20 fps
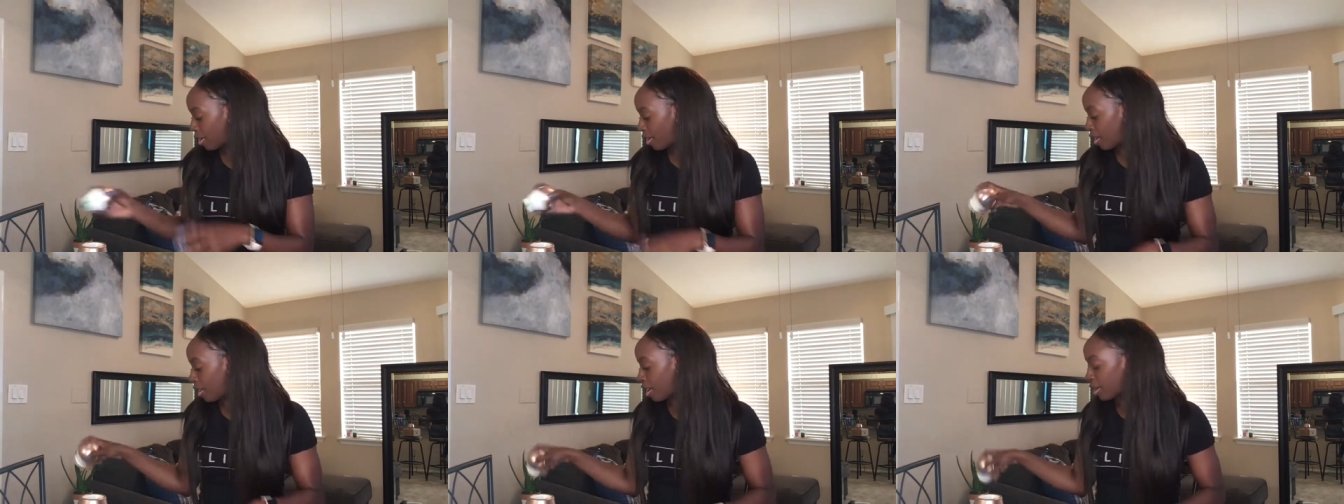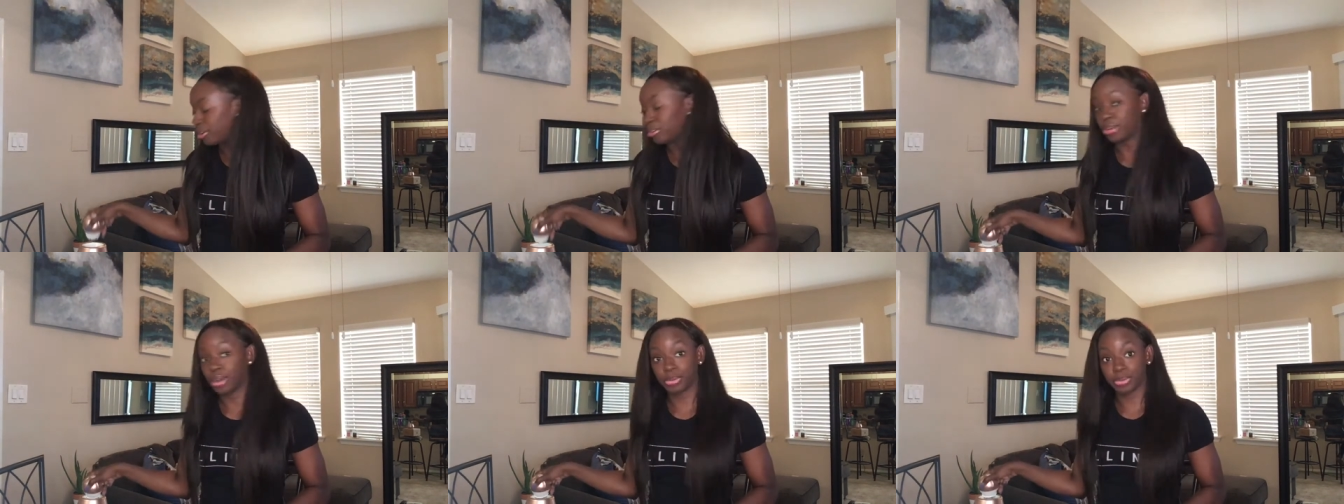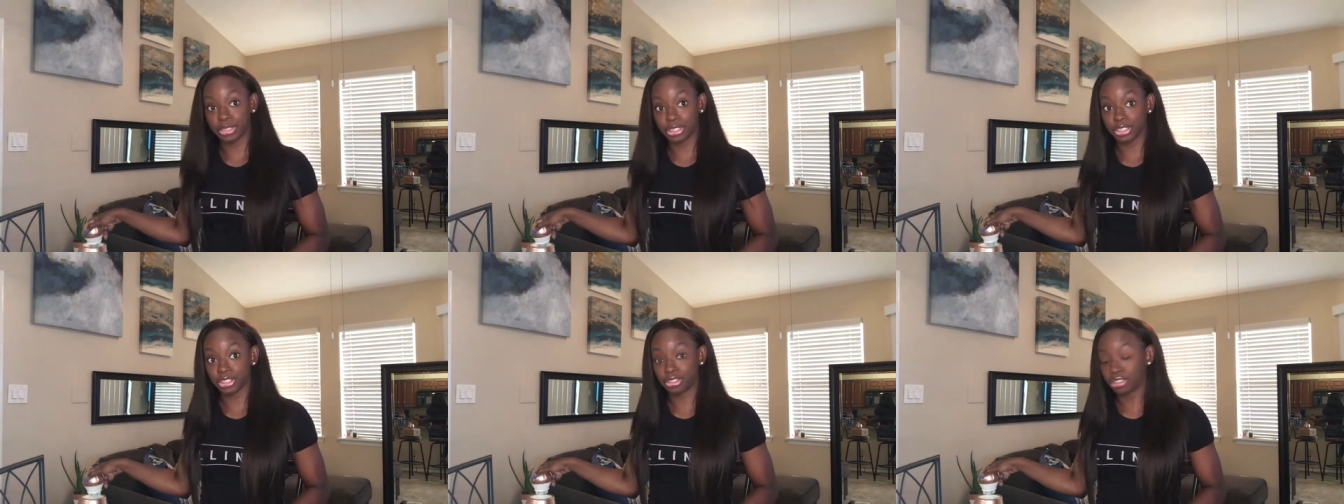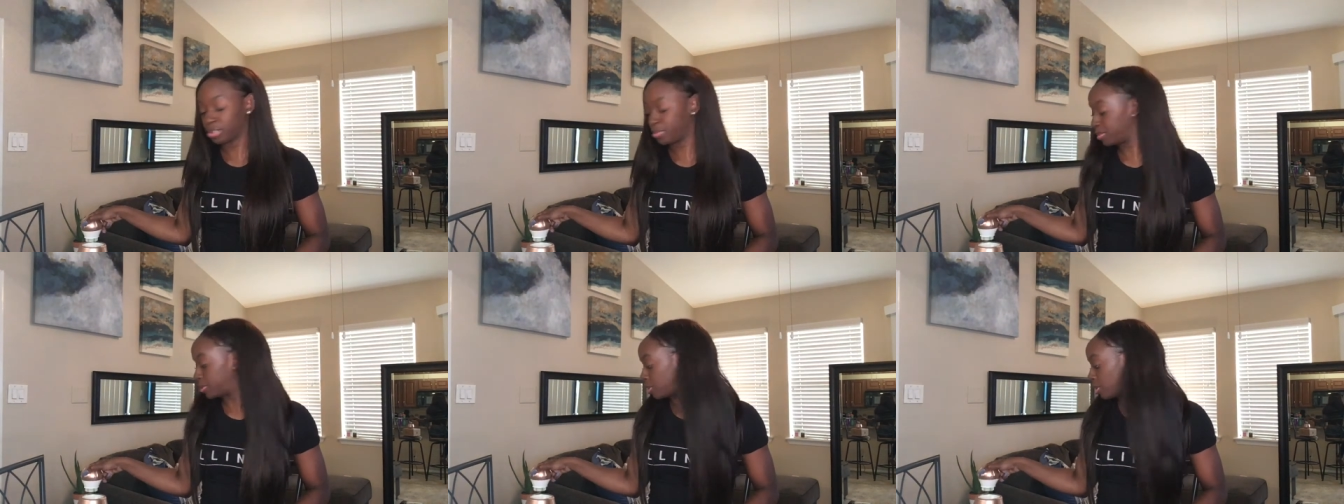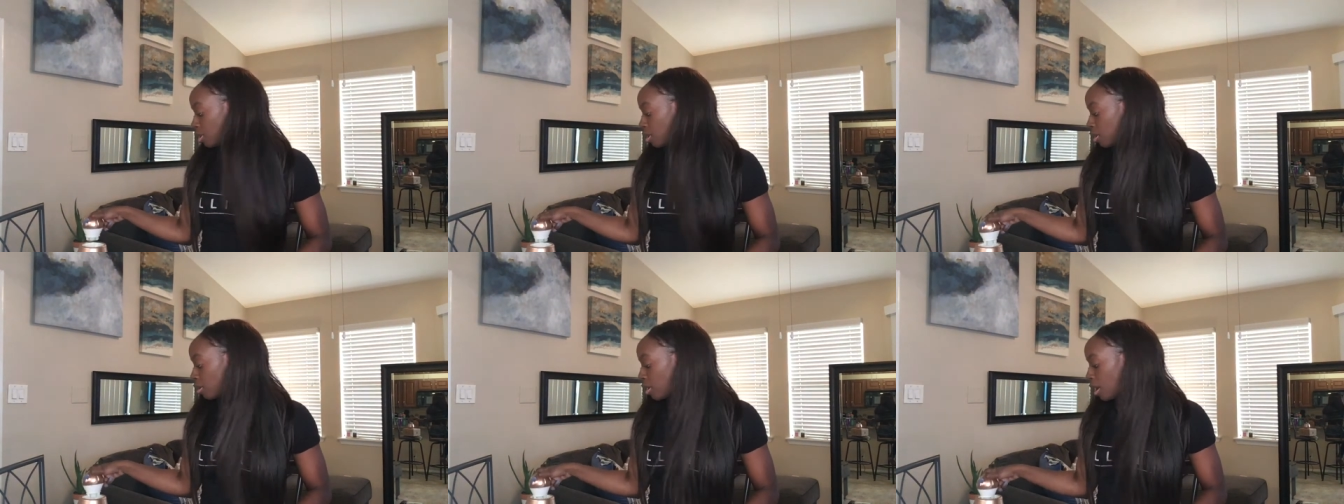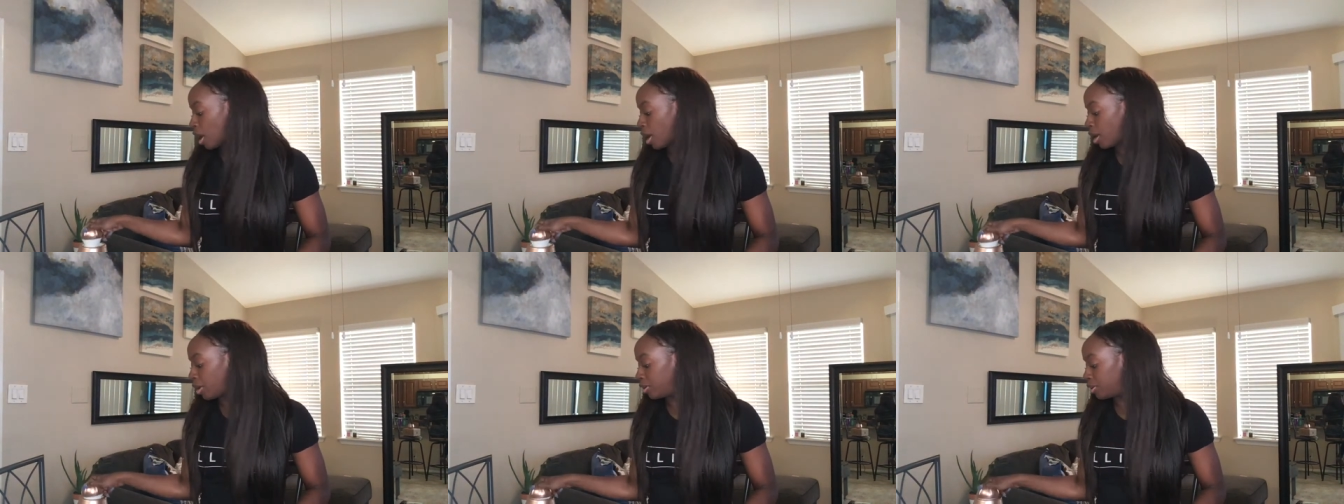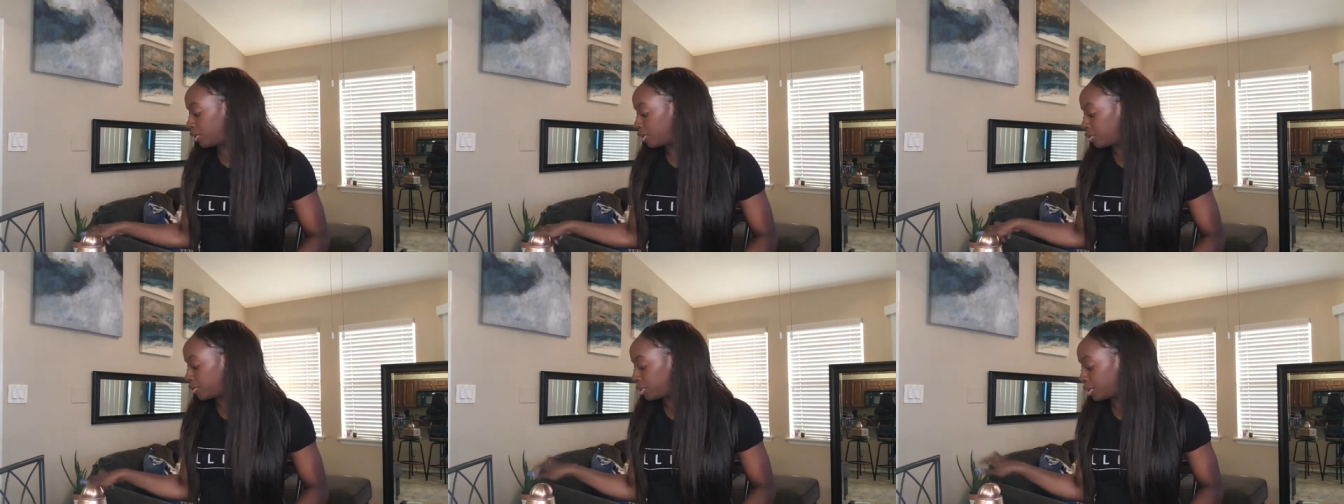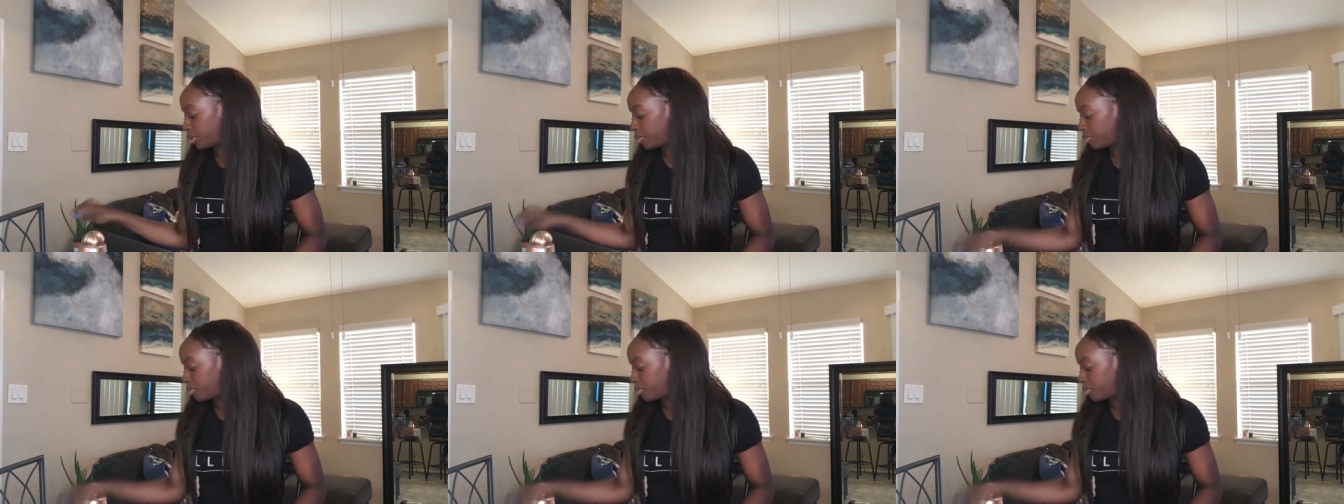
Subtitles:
I know I wasn't tricking y'all. I knew it.